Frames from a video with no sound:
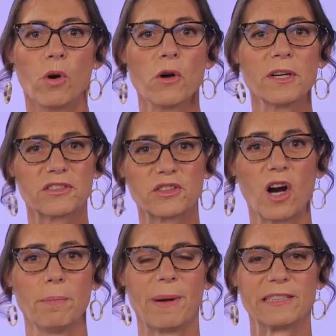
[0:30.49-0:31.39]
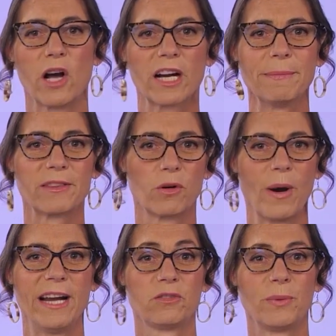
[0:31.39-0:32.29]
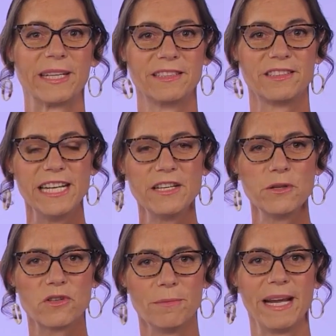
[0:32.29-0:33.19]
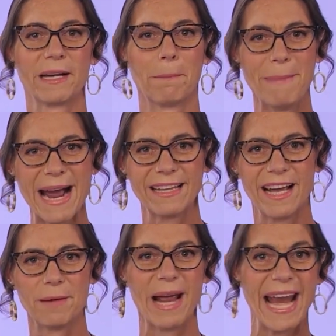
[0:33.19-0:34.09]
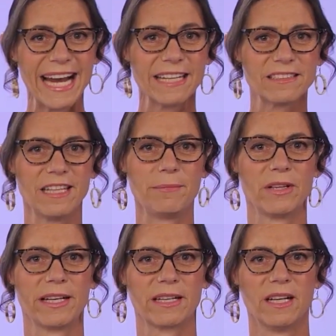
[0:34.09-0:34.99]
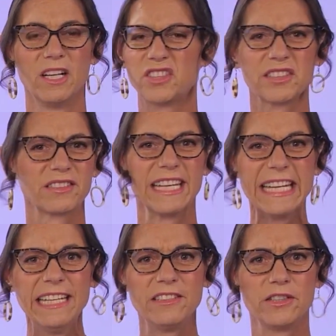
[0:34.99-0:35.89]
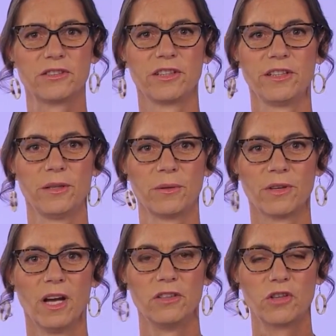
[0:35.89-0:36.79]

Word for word: we're going to start by talking about the ways we continue to make MATLAB and Simulink just easier to use